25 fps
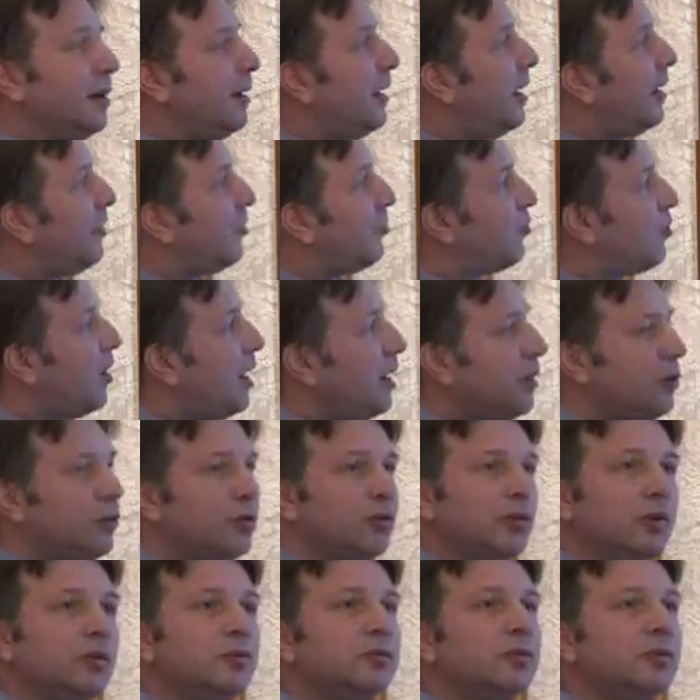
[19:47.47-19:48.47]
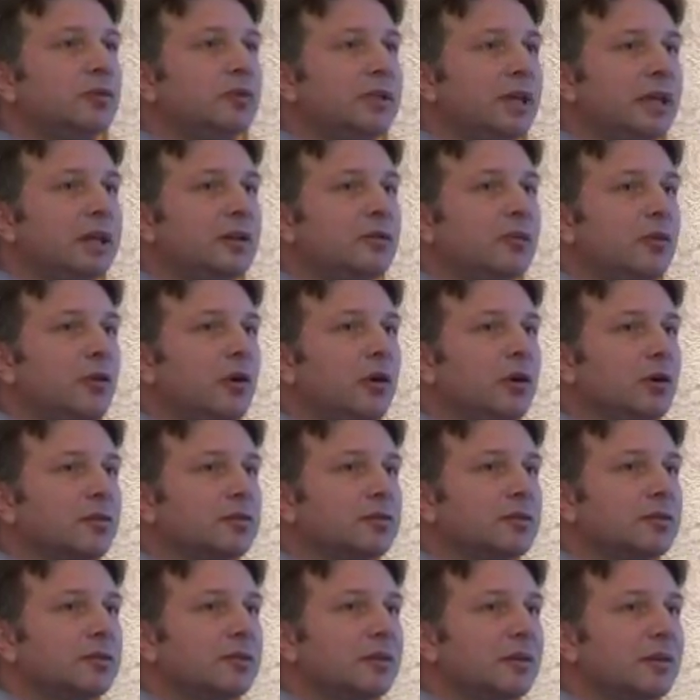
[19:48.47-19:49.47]
they are trying to control their
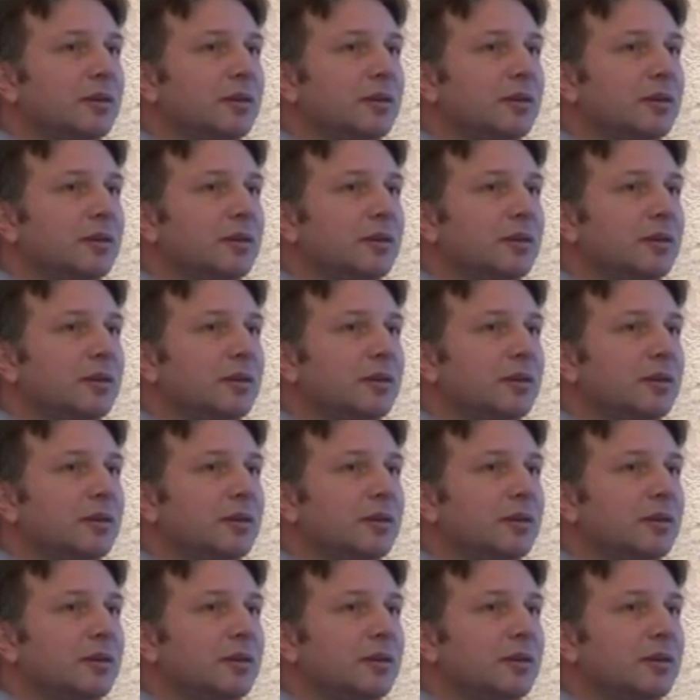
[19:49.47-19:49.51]
cost.